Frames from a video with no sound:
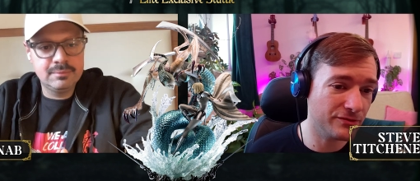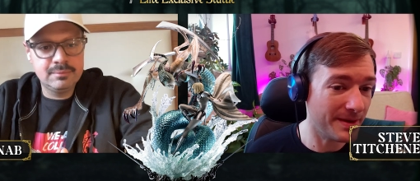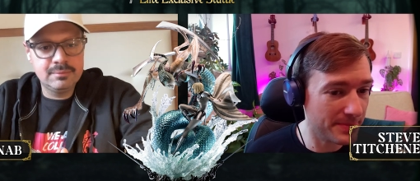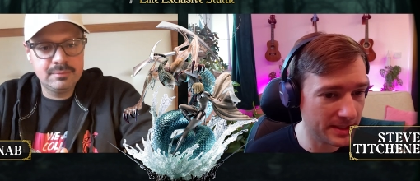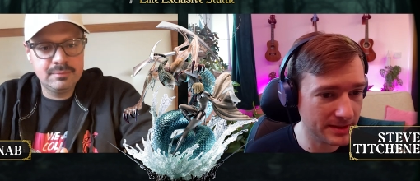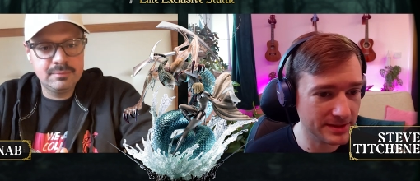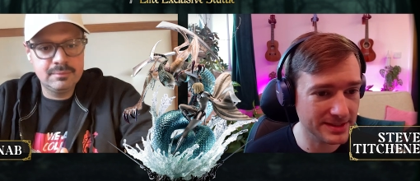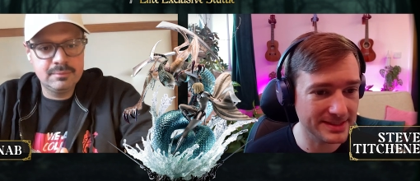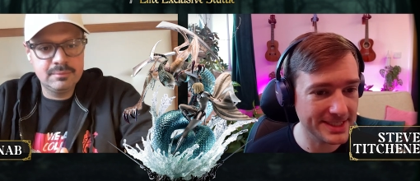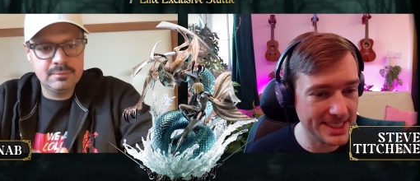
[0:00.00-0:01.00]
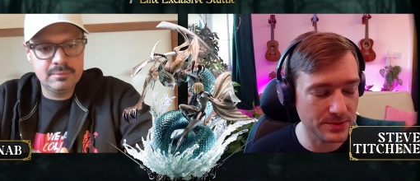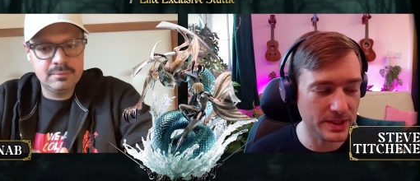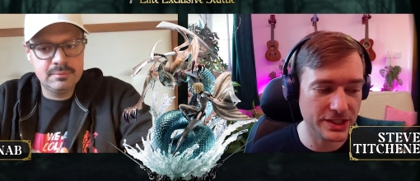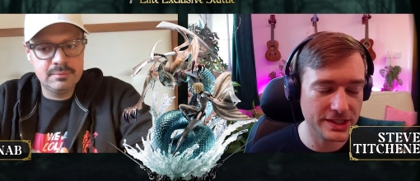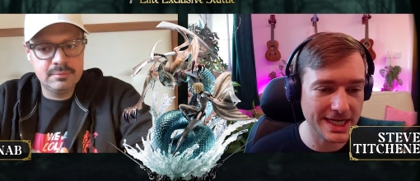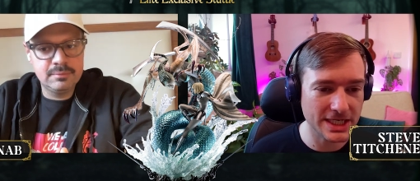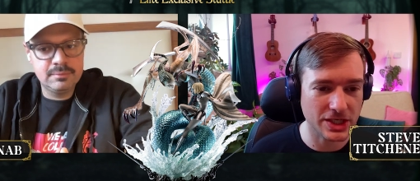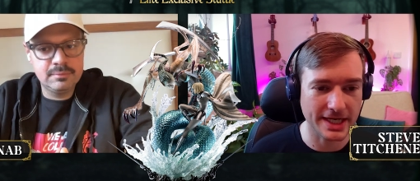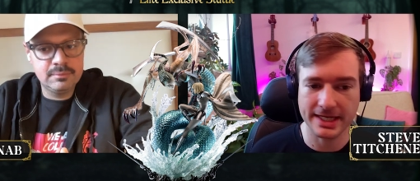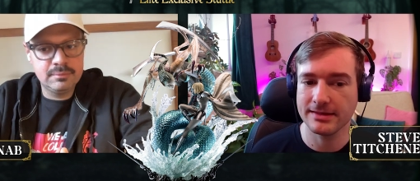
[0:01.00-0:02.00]
Speaker 1: Vampire Hunter D, which is
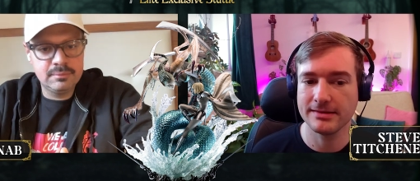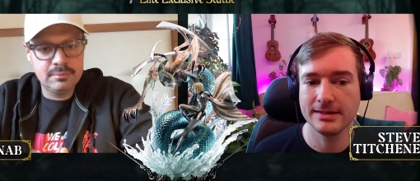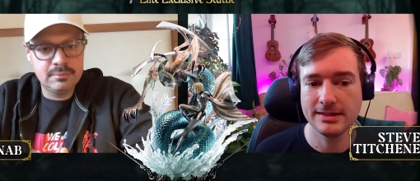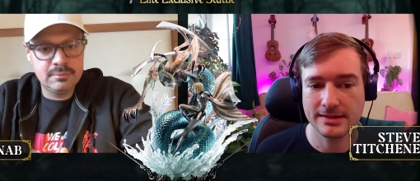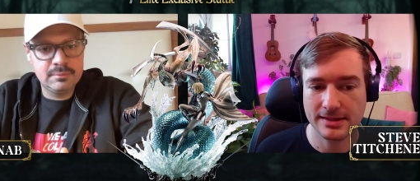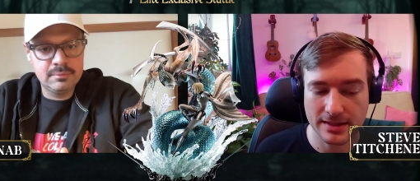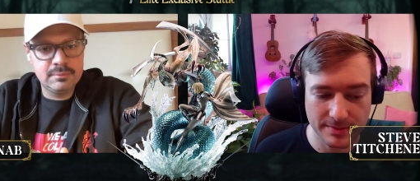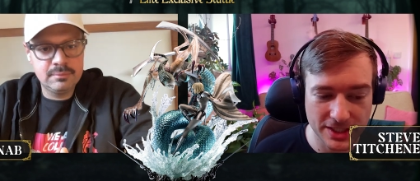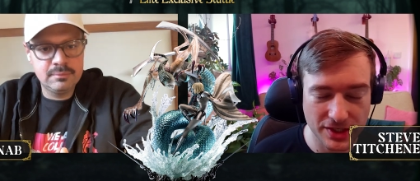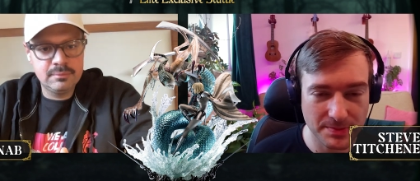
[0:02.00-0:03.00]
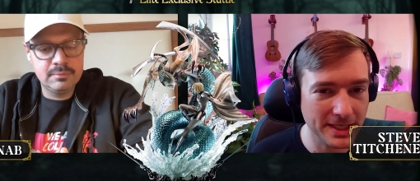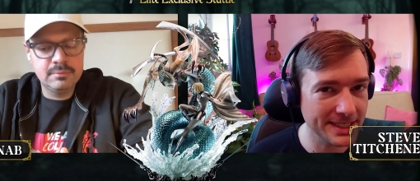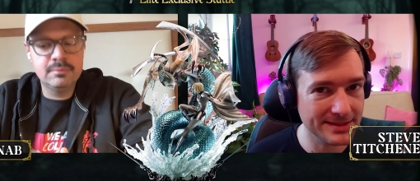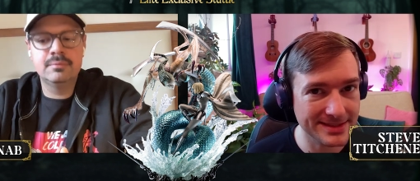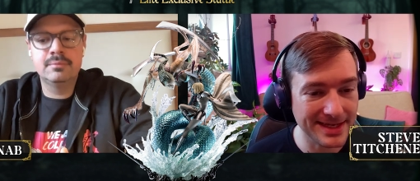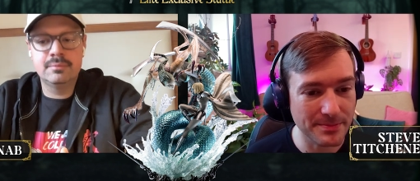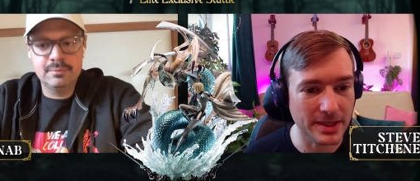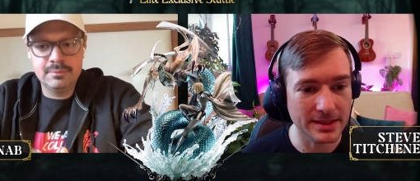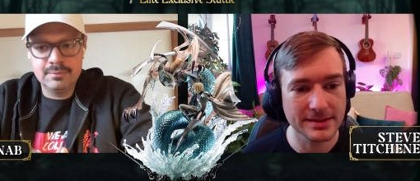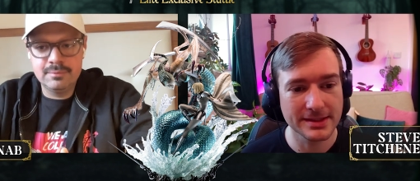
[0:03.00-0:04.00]
actually going to be shipping in
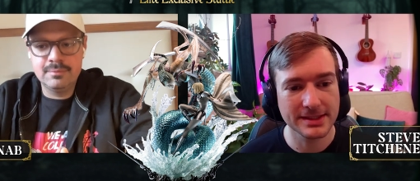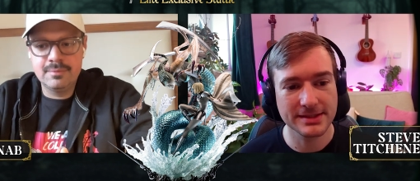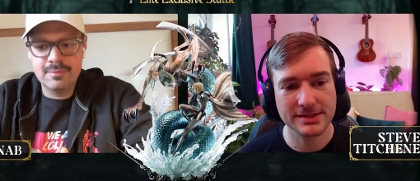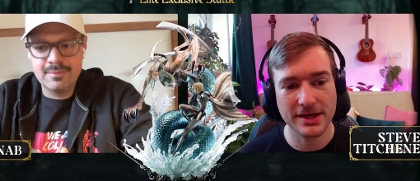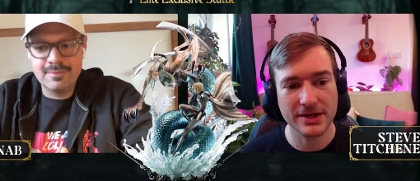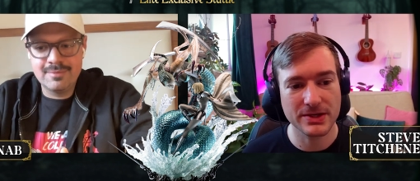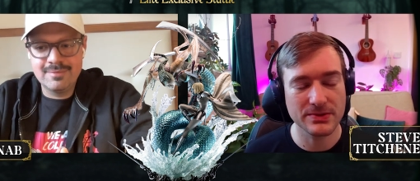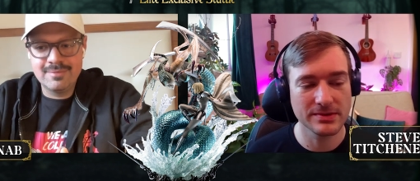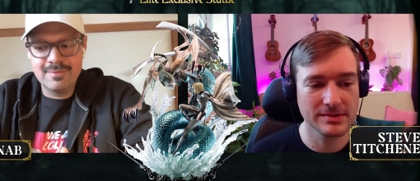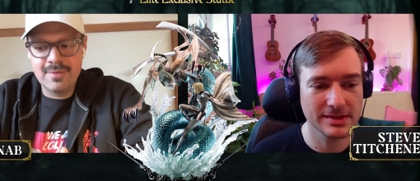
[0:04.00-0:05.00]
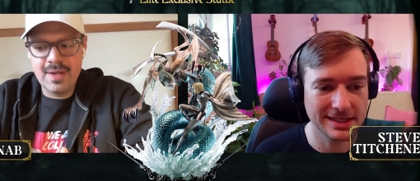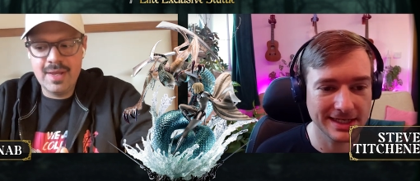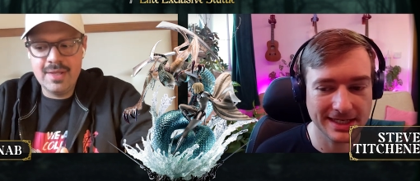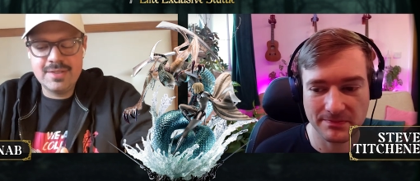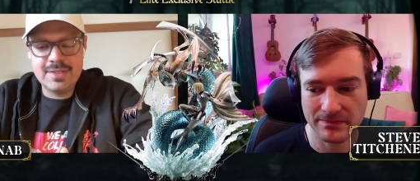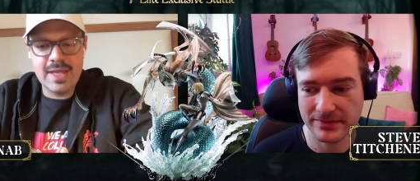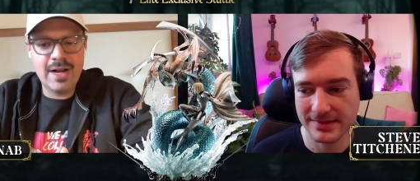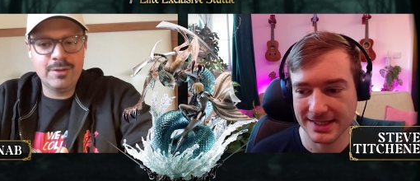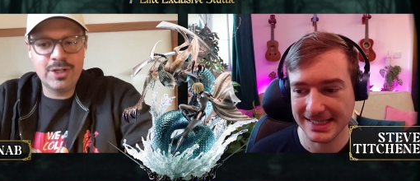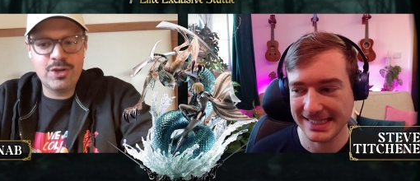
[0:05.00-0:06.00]
December. So um, it's
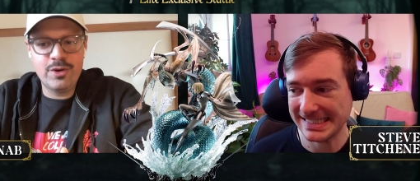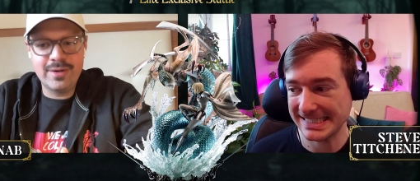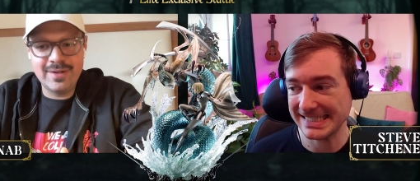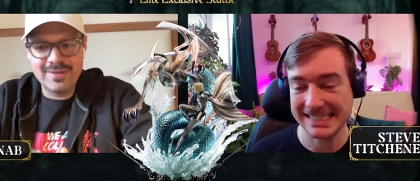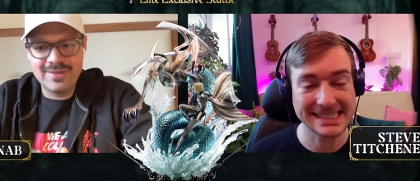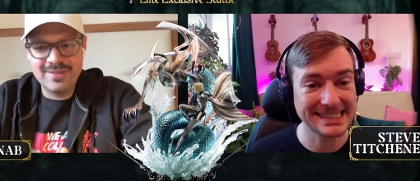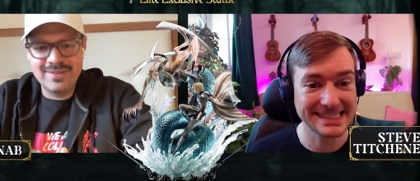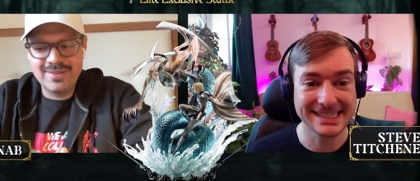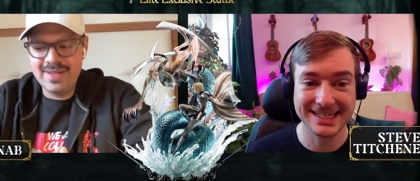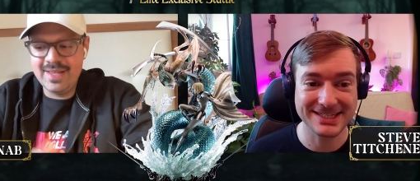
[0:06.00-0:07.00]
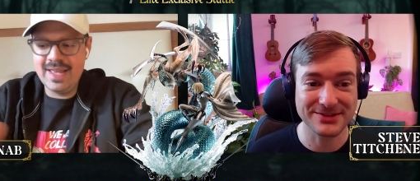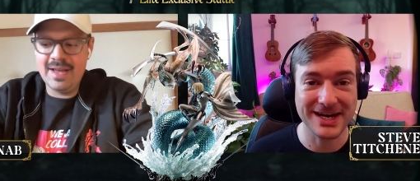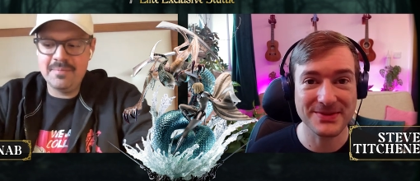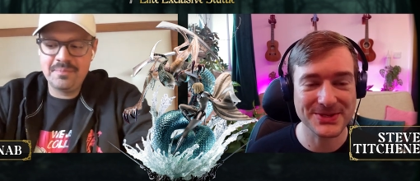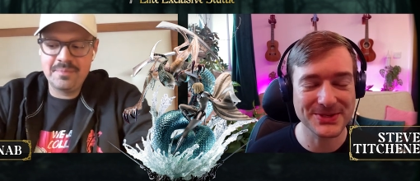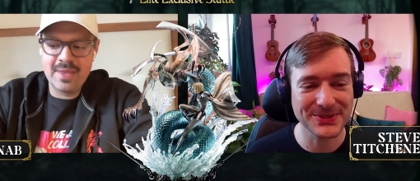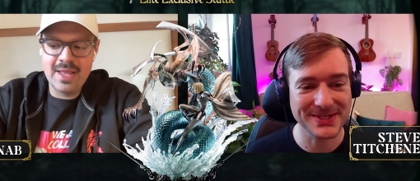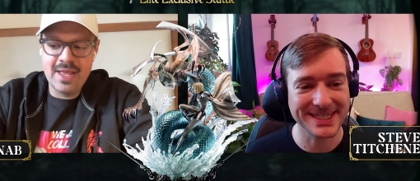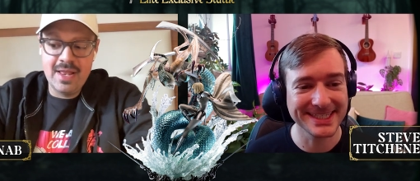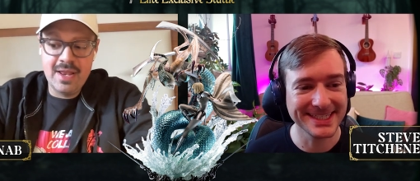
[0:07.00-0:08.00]
Speaker 2: around the corner.
Speaker 1: It's around yeah. the
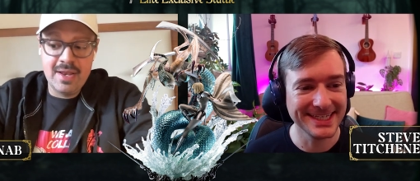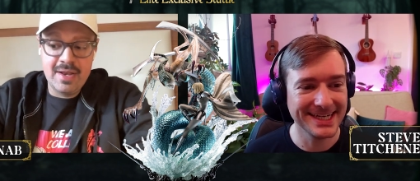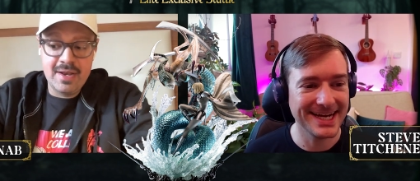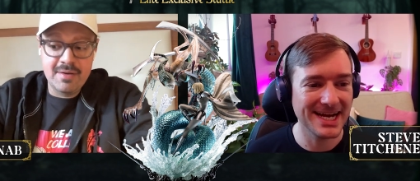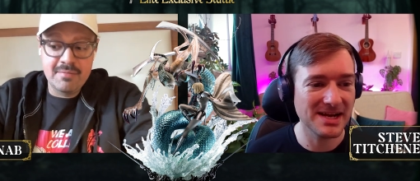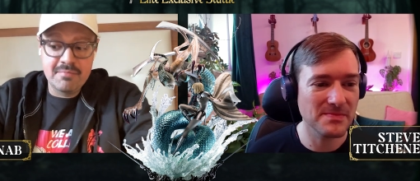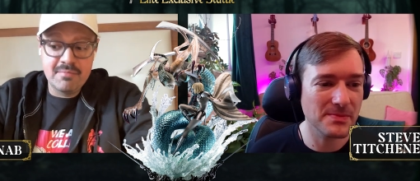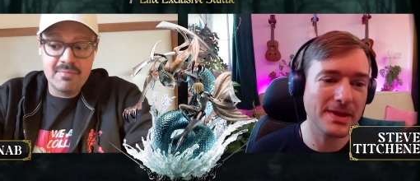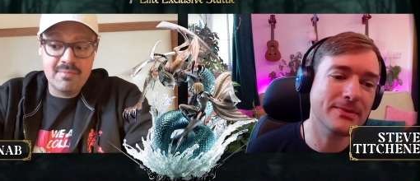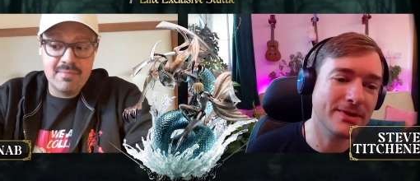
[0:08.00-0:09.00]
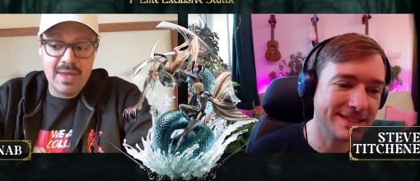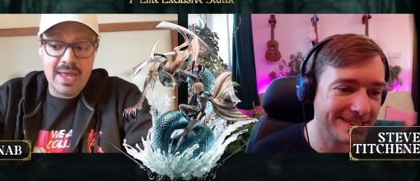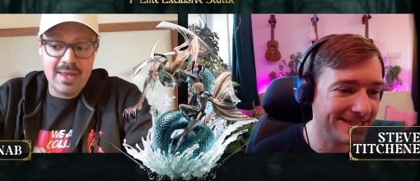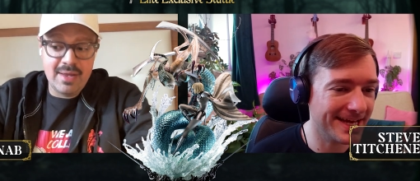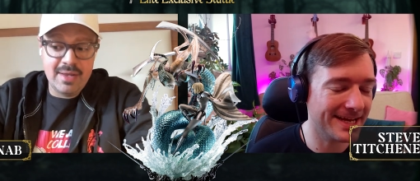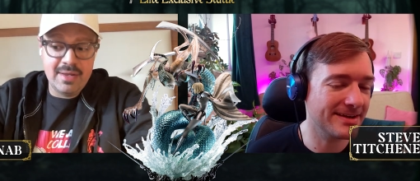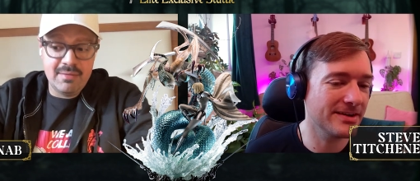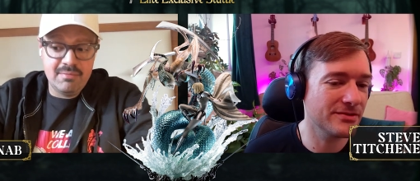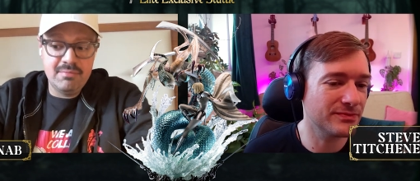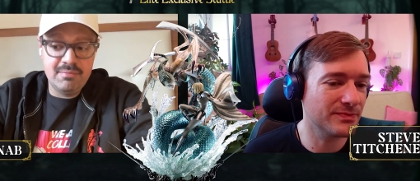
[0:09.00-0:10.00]
corner. Um, but people are asking again,
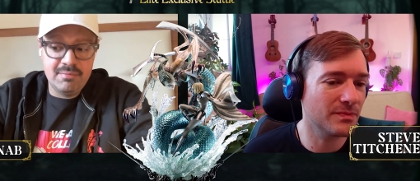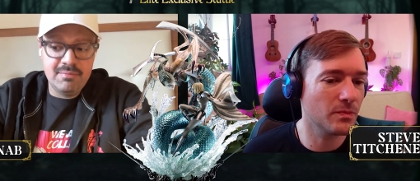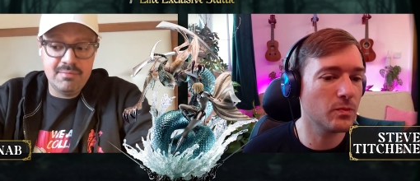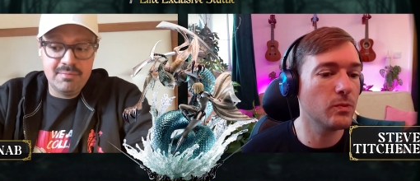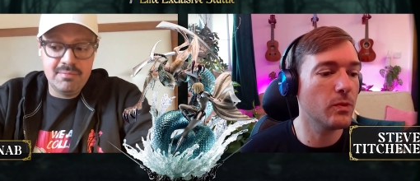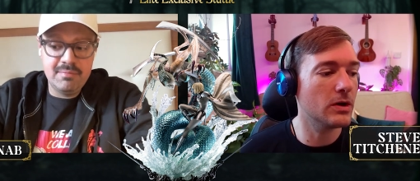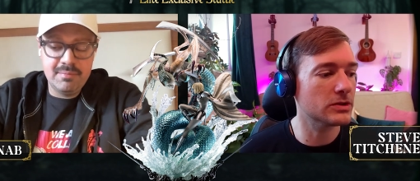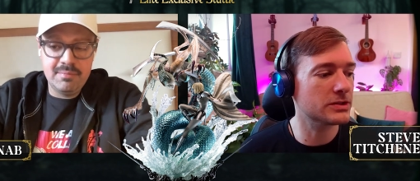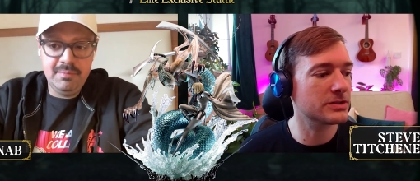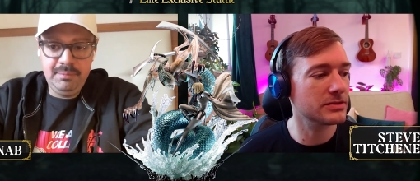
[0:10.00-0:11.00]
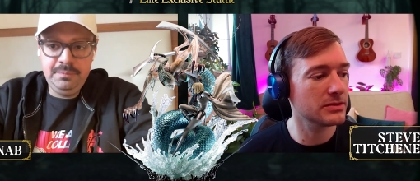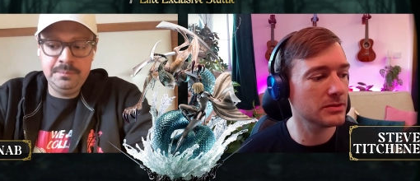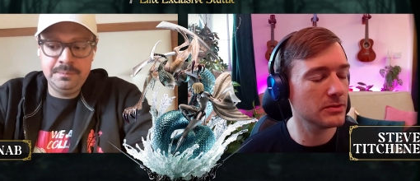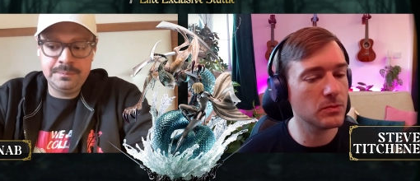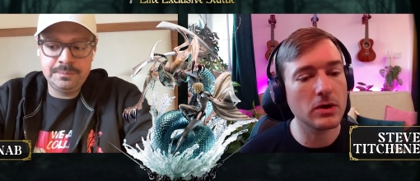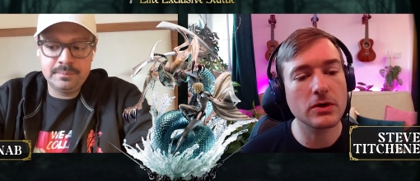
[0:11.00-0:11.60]
kind of what what